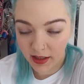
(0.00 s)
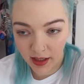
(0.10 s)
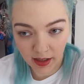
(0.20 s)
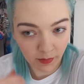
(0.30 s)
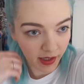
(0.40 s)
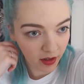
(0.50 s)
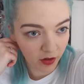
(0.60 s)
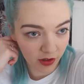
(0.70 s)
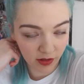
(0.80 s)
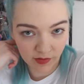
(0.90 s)
and my
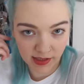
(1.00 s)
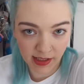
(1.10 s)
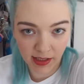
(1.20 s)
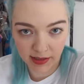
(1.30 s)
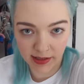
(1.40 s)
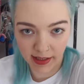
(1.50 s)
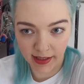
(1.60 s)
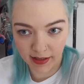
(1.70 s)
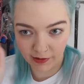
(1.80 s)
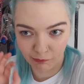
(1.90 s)
chronic fatigue is
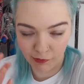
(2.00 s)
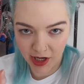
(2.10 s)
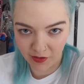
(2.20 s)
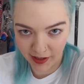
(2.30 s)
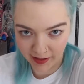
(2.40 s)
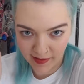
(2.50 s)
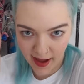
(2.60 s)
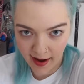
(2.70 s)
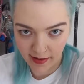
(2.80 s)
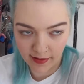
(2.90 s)
like rearing its
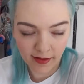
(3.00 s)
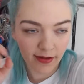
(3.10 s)
head.